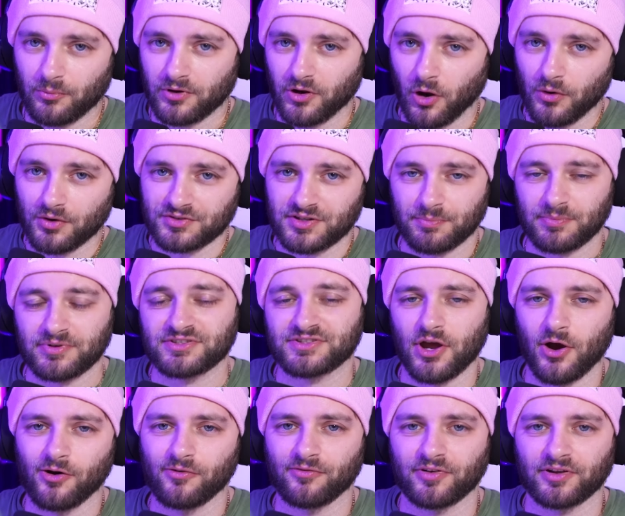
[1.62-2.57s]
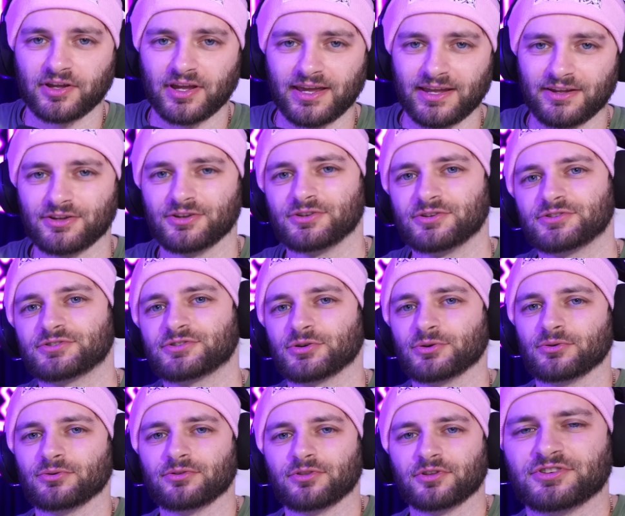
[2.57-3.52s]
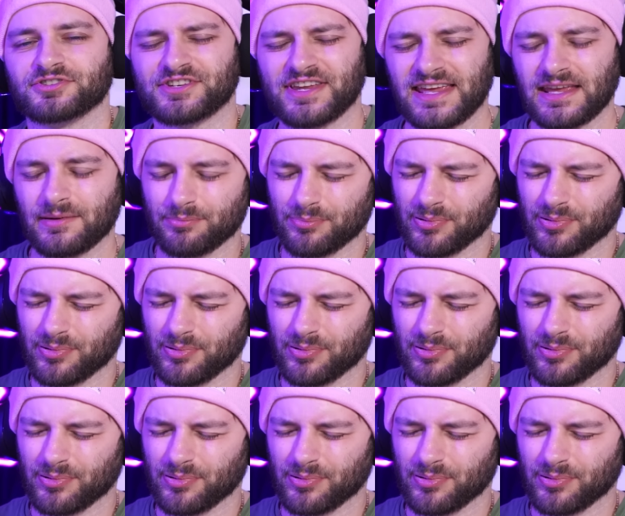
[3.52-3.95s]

going to be delving into the deep,